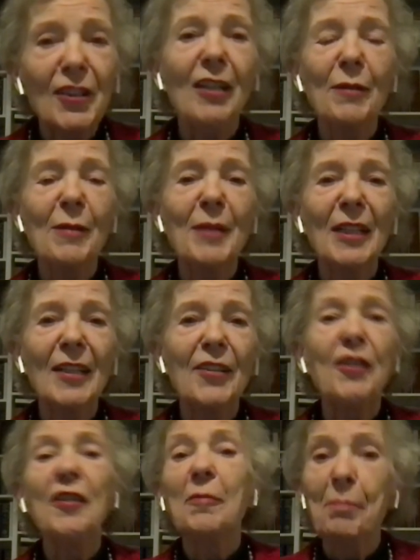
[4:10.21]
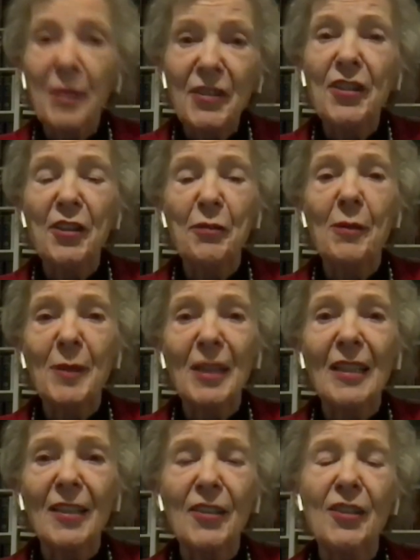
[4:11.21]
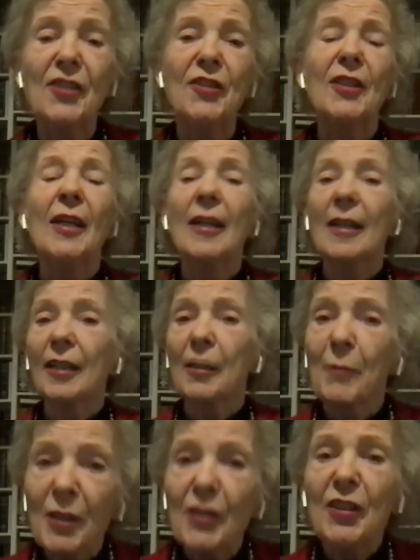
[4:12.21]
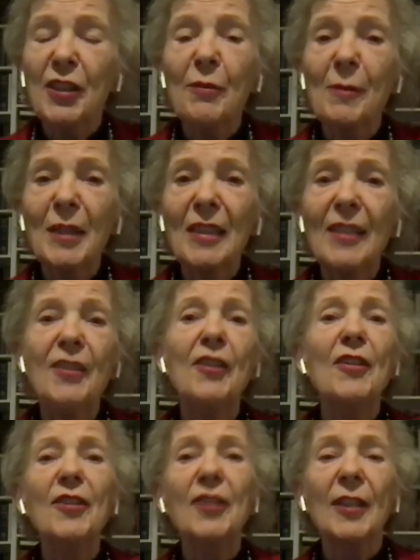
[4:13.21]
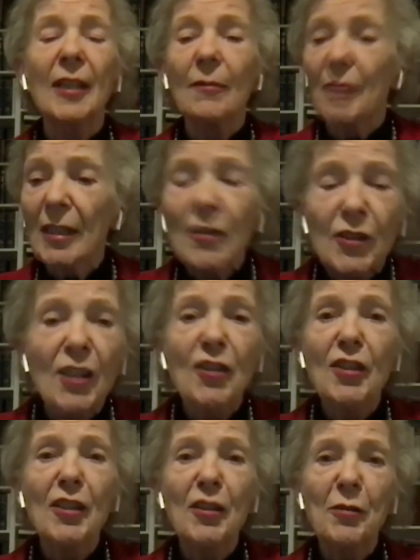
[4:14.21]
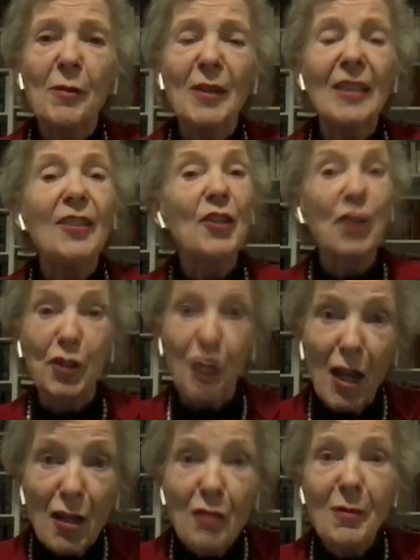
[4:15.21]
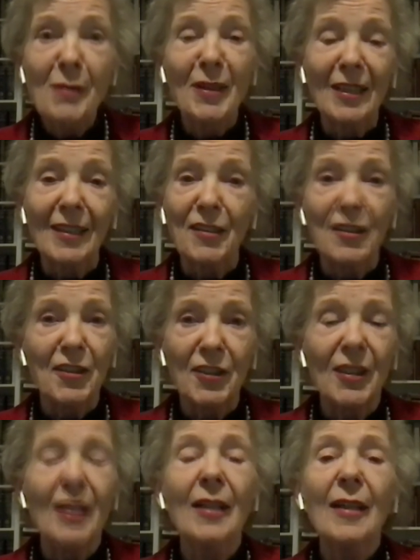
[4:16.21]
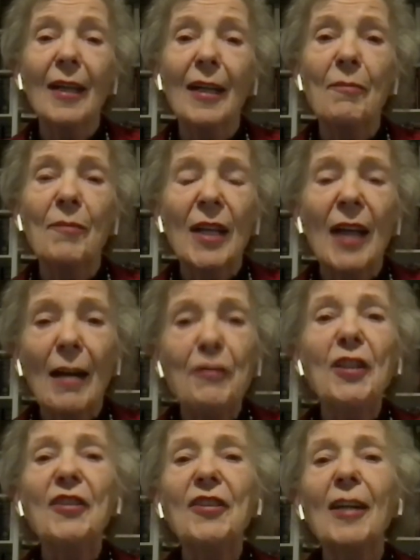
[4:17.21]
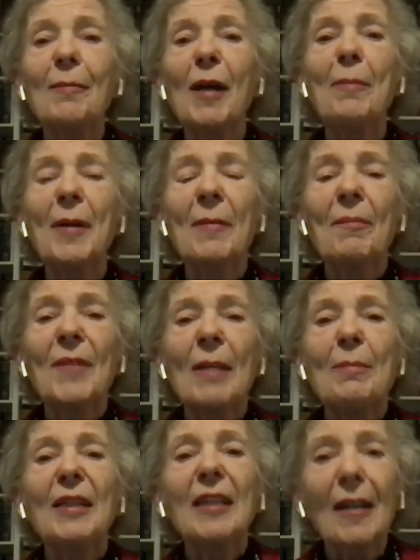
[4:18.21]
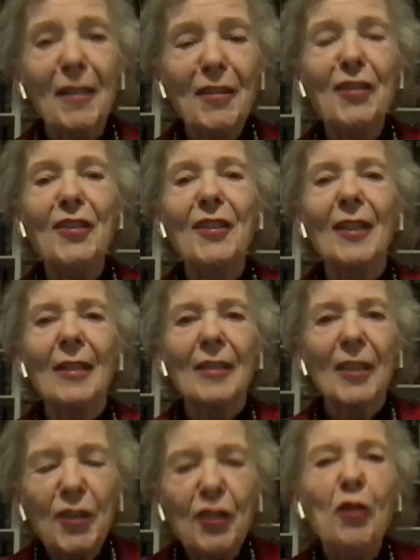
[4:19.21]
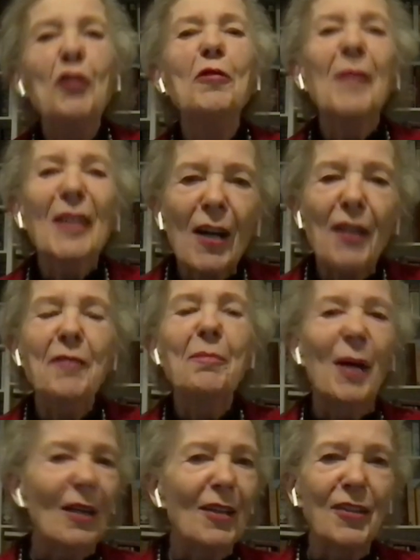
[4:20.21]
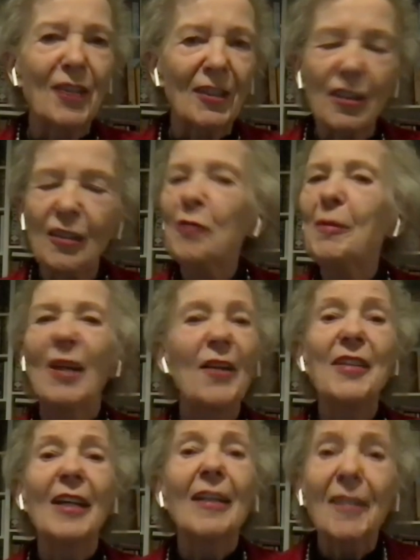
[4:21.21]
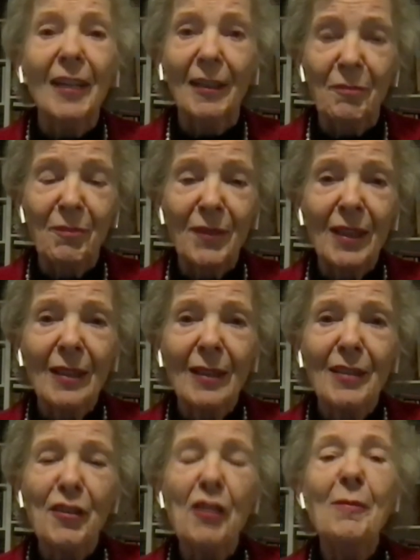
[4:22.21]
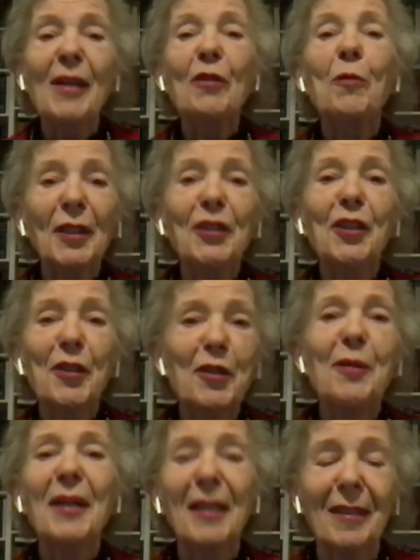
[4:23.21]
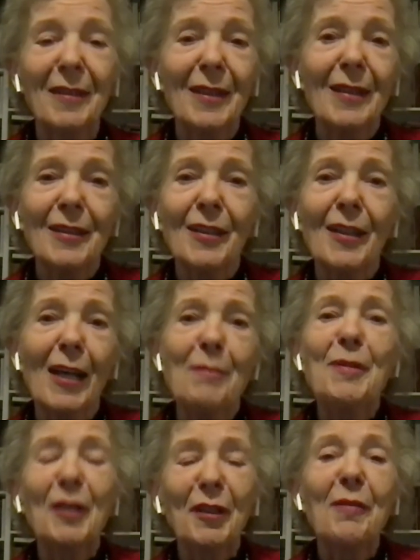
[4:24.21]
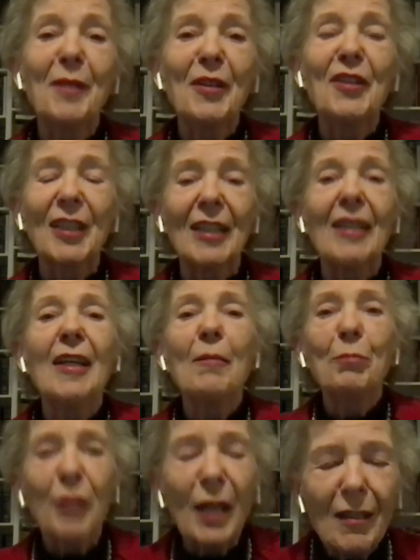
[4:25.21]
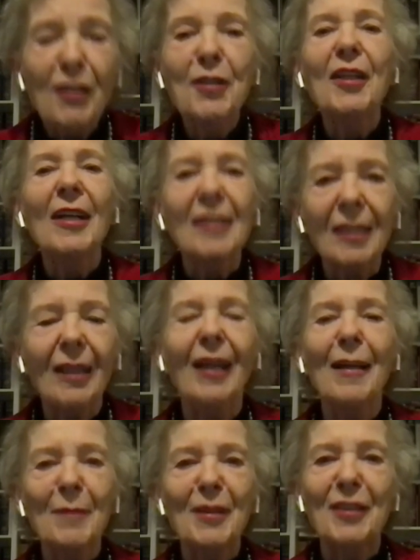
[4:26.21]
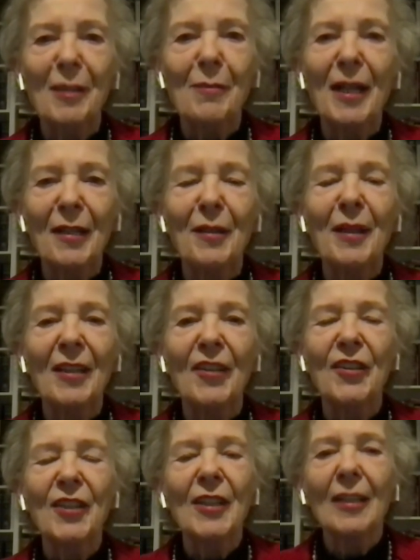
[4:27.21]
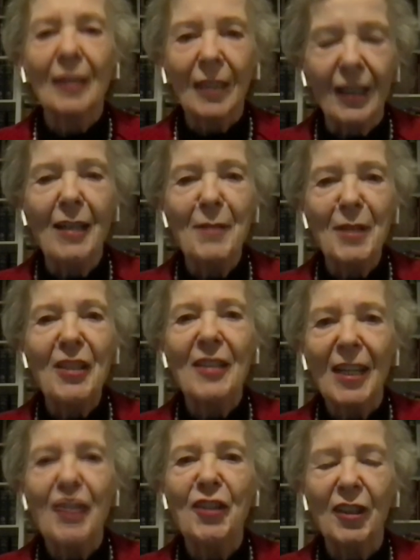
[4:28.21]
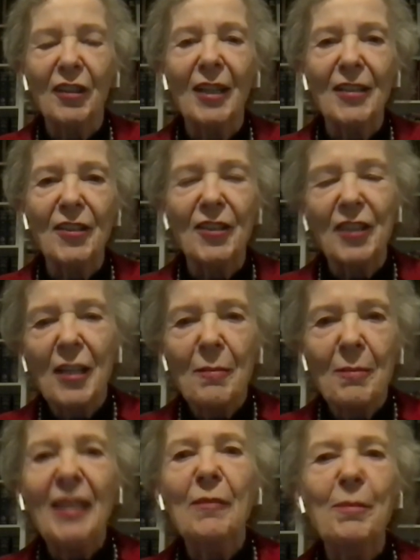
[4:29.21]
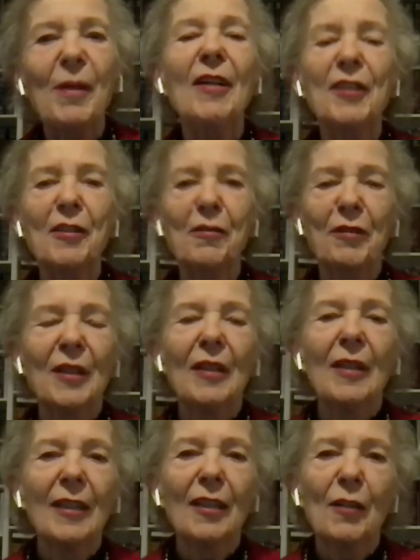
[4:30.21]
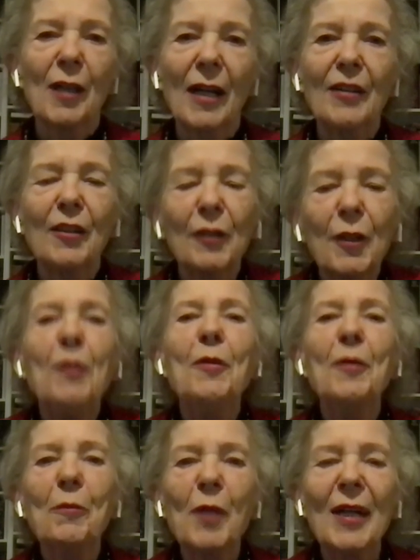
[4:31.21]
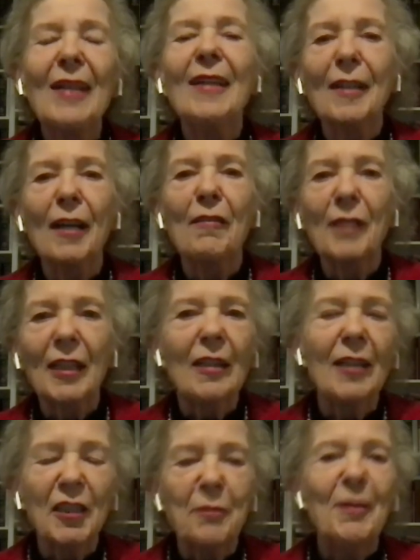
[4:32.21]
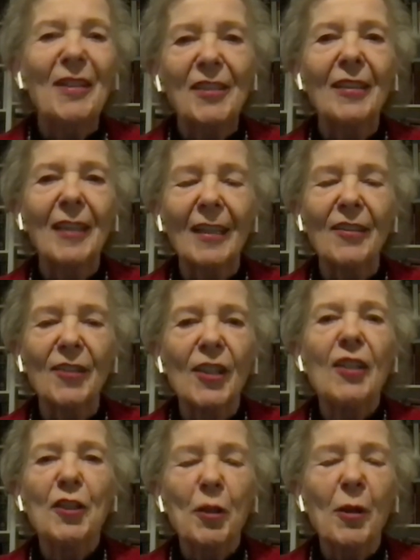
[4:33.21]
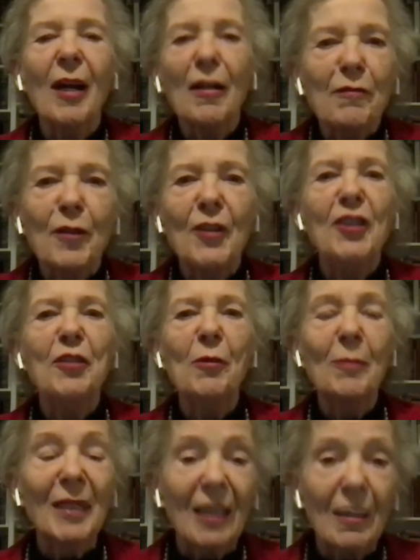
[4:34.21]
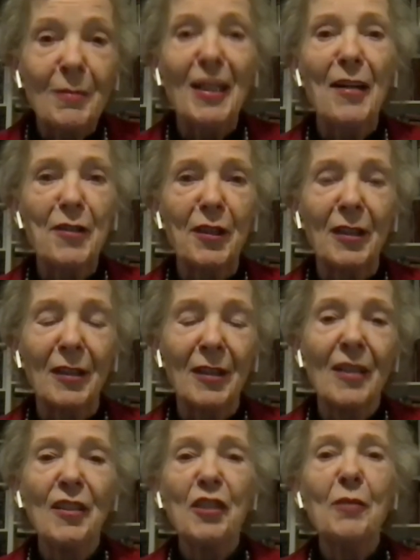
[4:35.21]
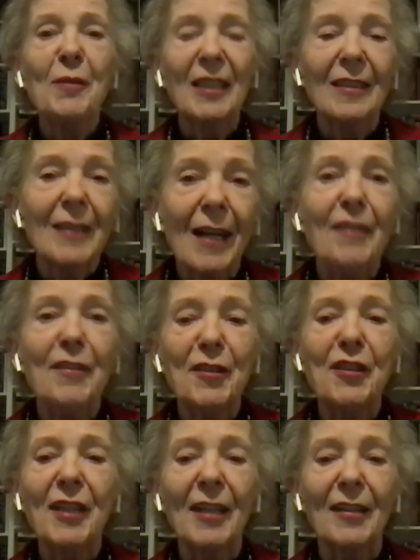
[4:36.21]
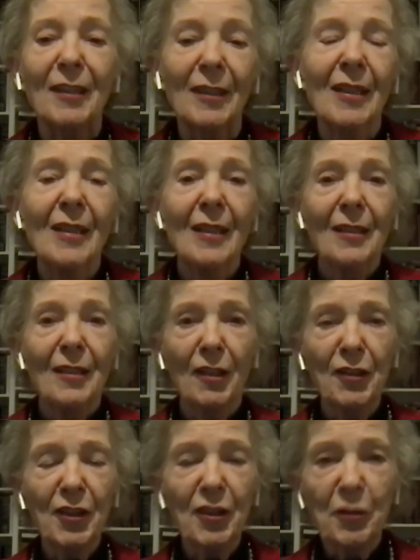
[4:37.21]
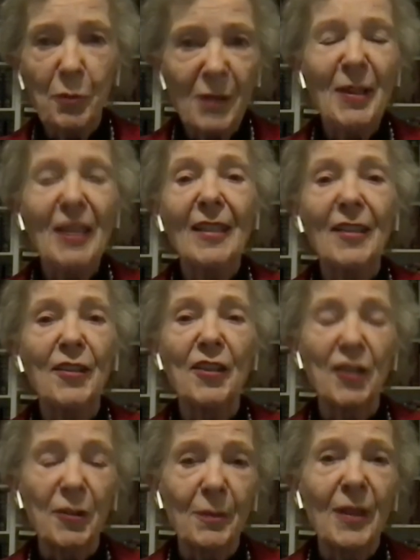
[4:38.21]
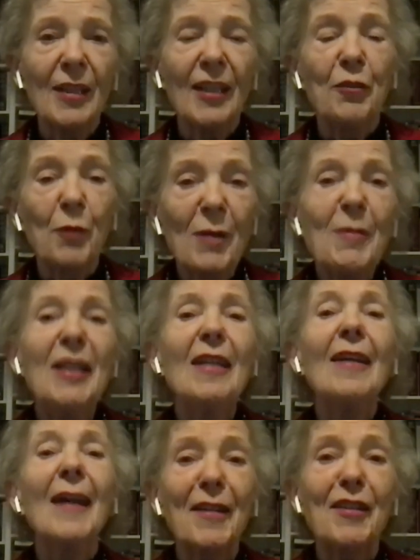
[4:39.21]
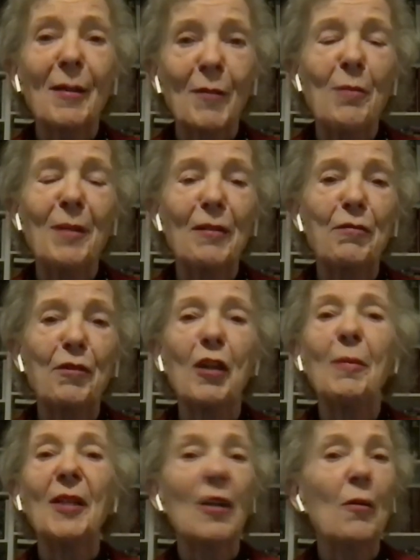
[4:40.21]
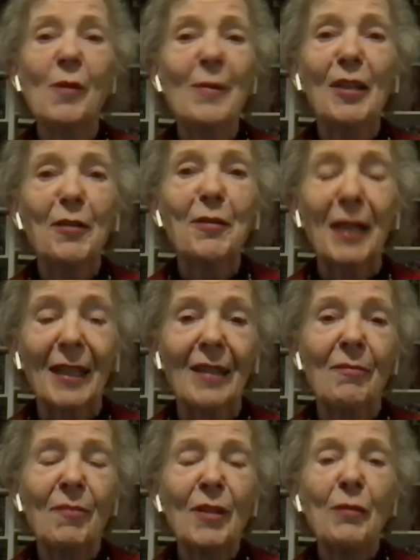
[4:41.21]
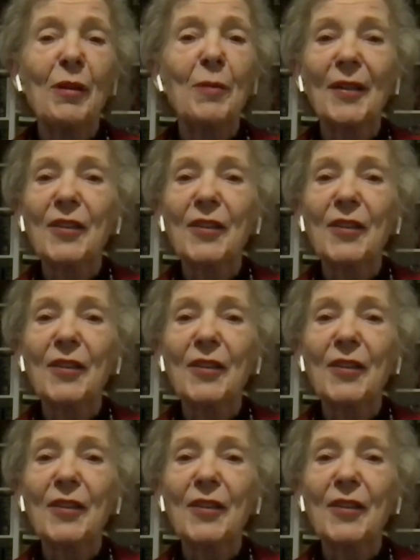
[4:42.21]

Political women leaders, business women leaders, community women leaders, Indigenous women leaders, young women leaders have to step up, because this goes beyond politics. It goes beyond anything. So no matter what you're doing to help your community, prioritize climate somehow in it, the climate and nature crisis. Make it part of, you know, your own way of expressing things. So our voice will become louder, so we can gather together. Not just women leaders. It's women-led, I'm hoping for, but not women only.